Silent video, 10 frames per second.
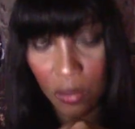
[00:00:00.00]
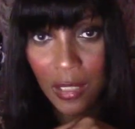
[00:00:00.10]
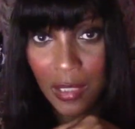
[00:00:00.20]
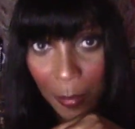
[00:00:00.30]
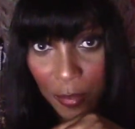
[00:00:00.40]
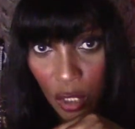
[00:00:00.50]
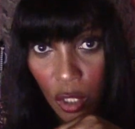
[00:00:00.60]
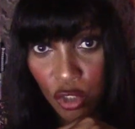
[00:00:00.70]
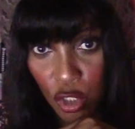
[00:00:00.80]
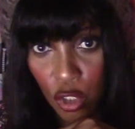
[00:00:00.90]
They're
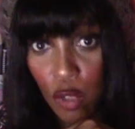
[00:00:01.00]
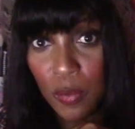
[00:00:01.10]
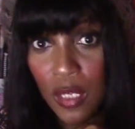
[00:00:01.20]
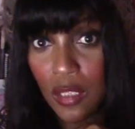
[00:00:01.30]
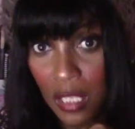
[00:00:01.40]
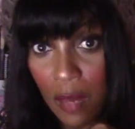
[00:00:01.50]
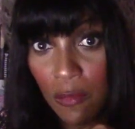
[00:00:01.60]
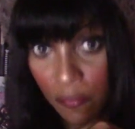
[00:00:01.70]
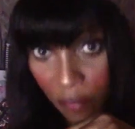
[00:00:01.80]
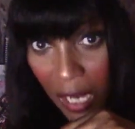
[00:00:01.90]
sabotaging you because
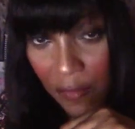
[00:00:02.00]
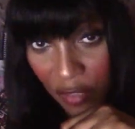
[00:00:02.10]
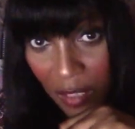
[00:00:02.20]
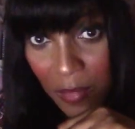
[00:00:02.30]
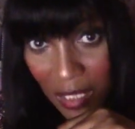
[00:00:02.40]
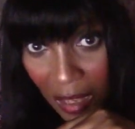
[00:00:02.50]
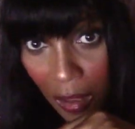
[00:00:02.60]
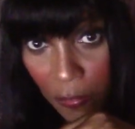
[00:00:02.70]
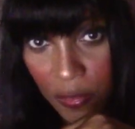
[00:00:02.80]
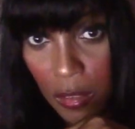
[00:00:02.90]
they're afraid for
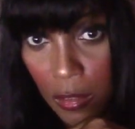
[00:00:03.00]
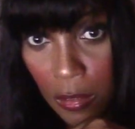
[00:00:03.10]
themselves.